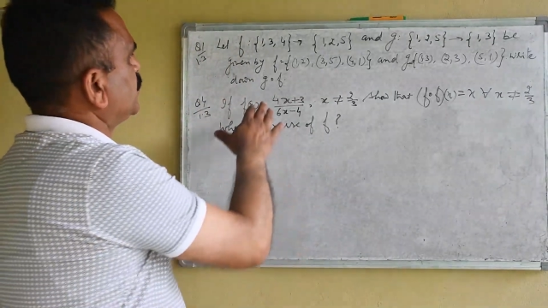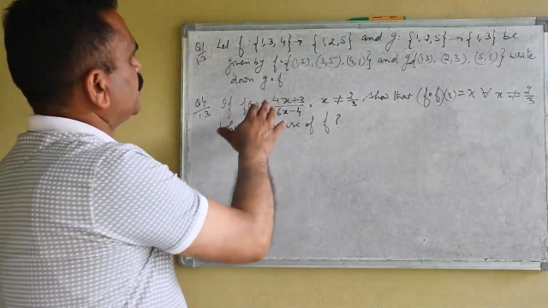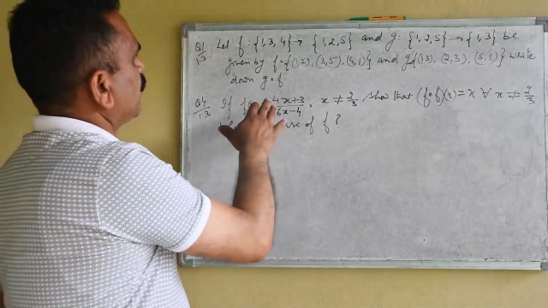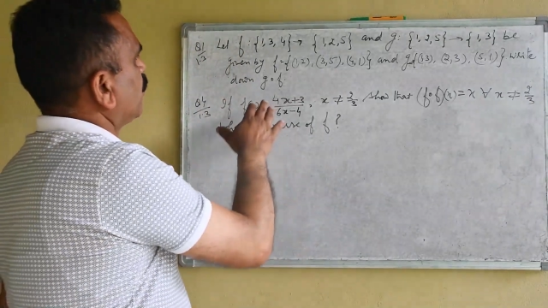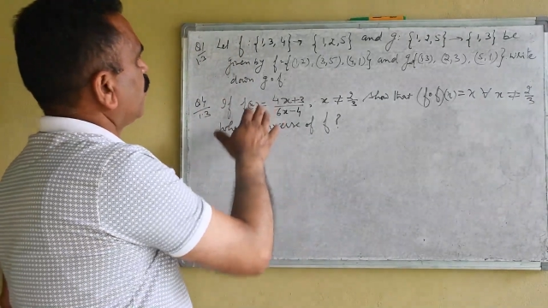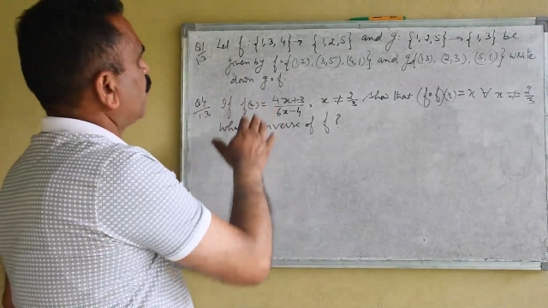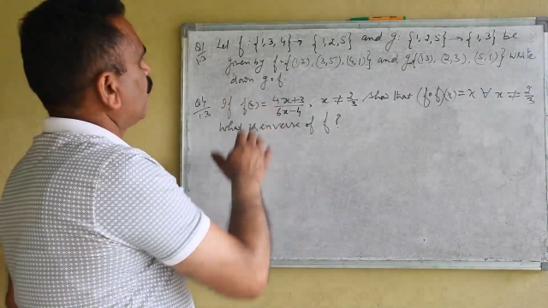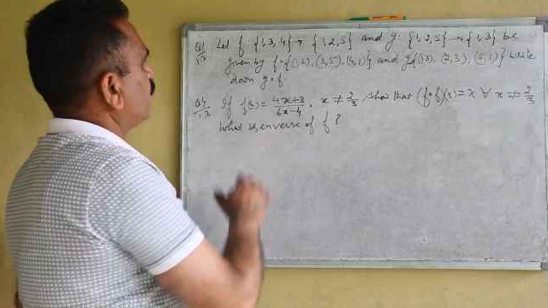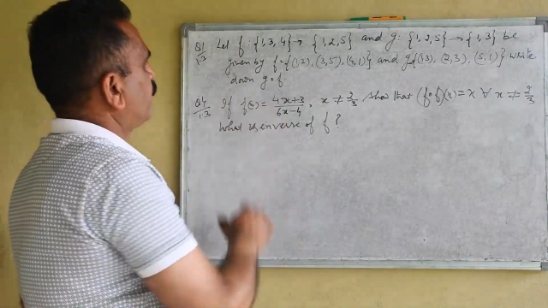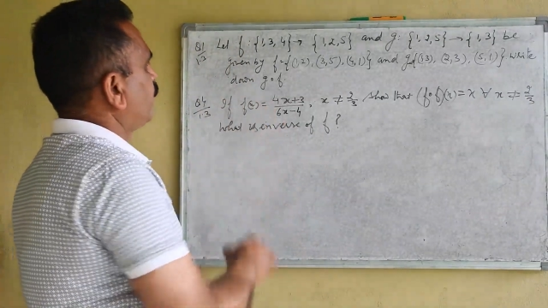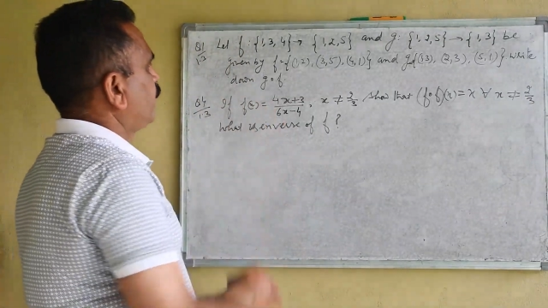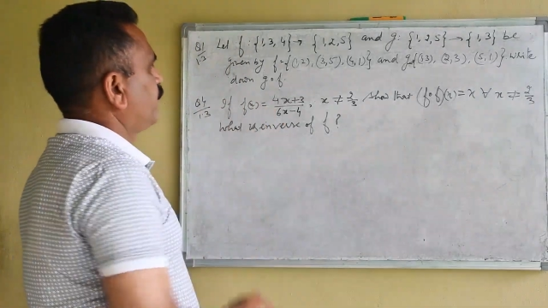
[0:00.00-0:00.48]

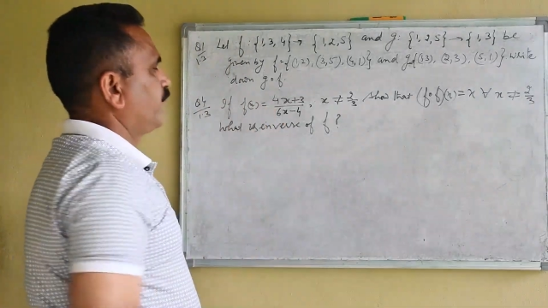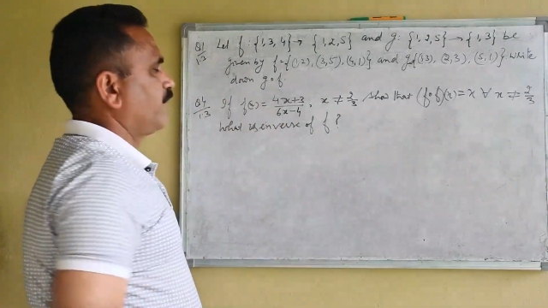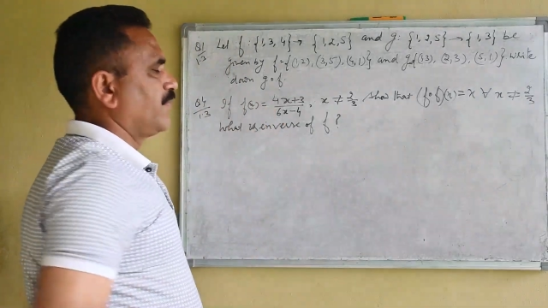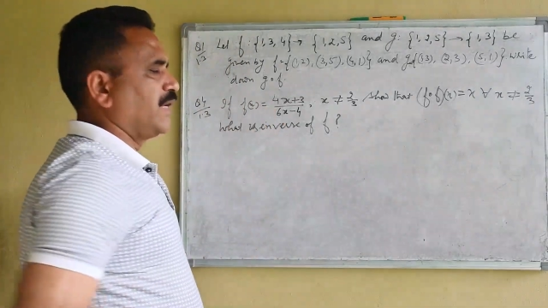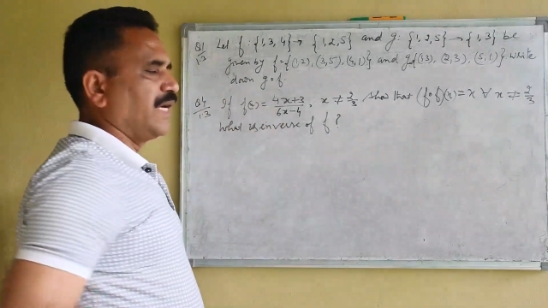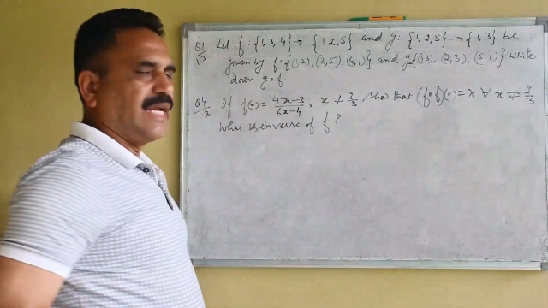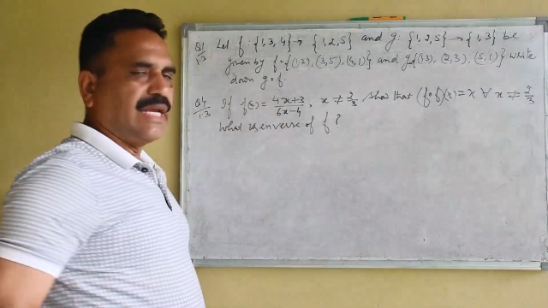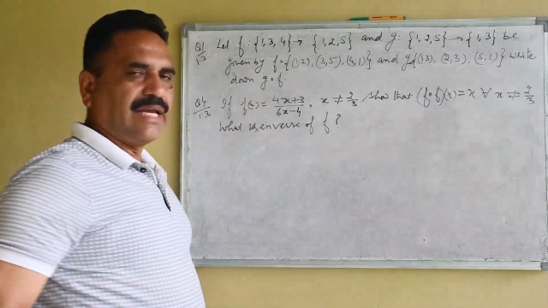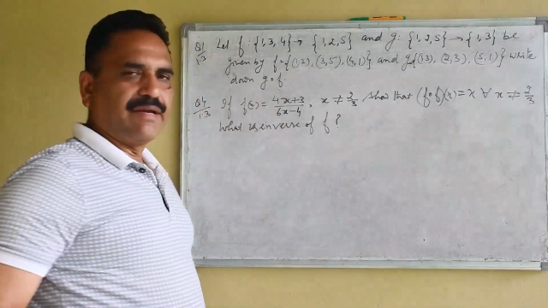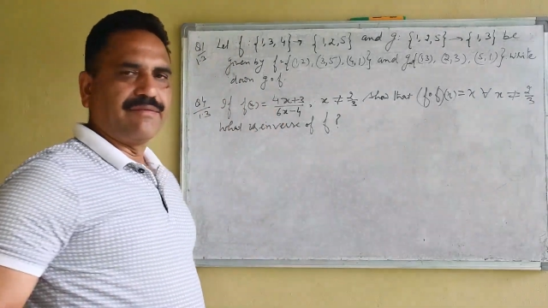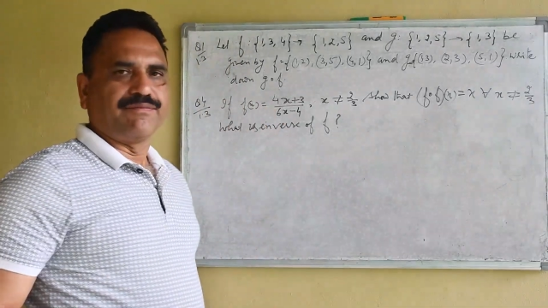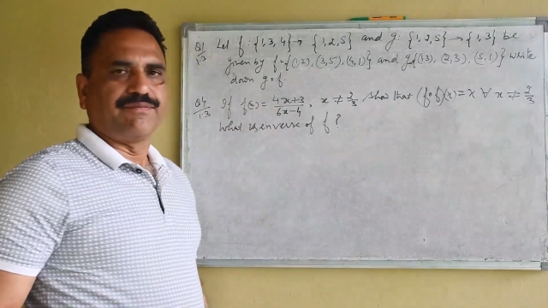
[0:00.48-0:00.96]
of
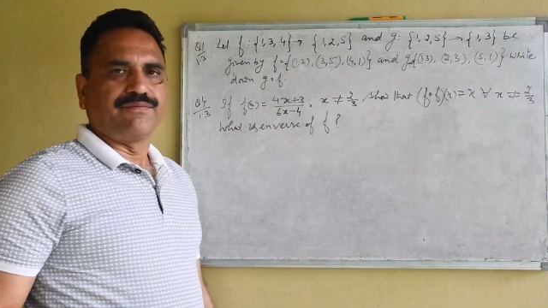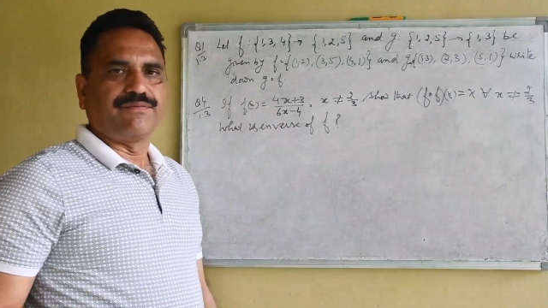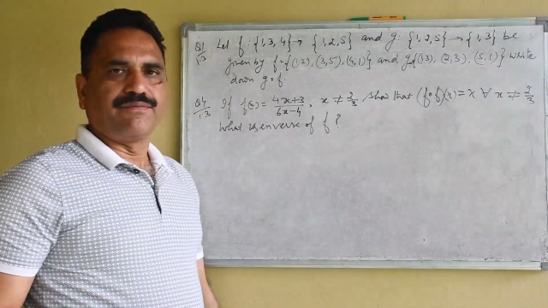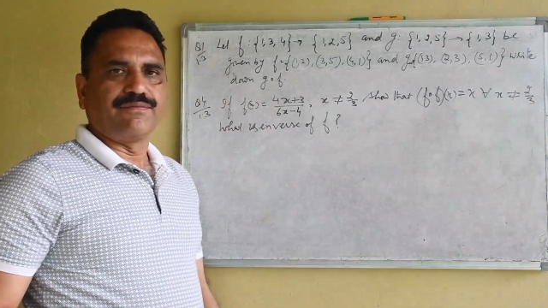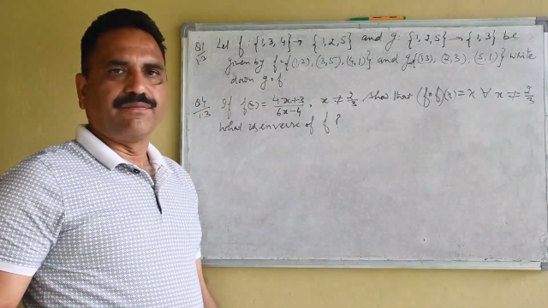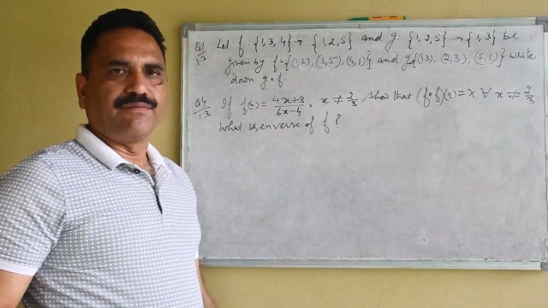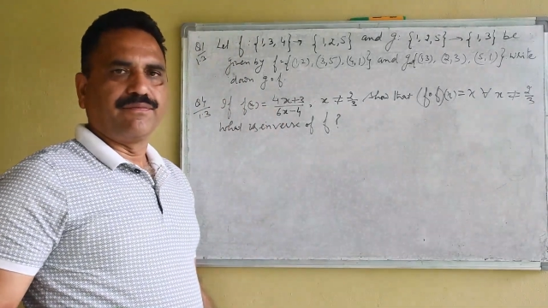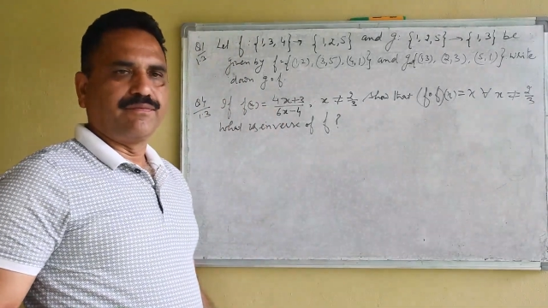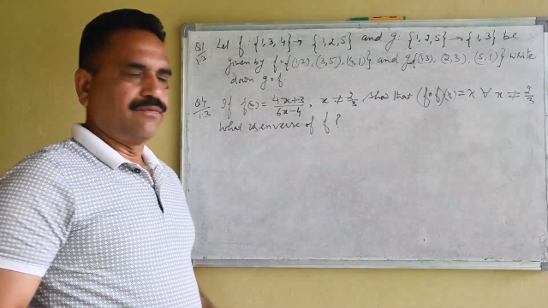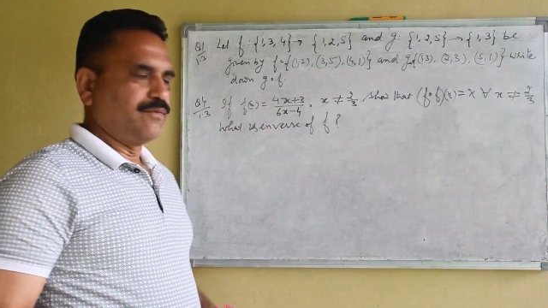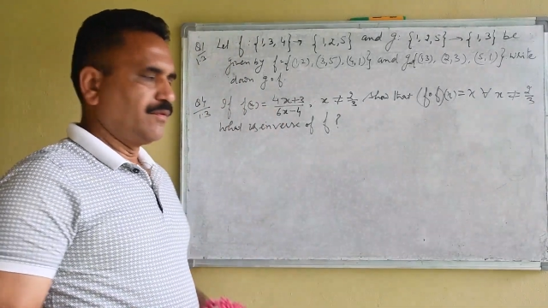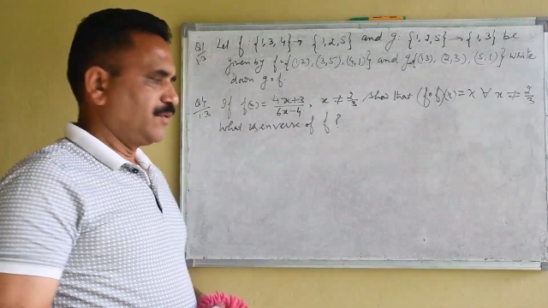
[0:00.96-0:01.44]
f.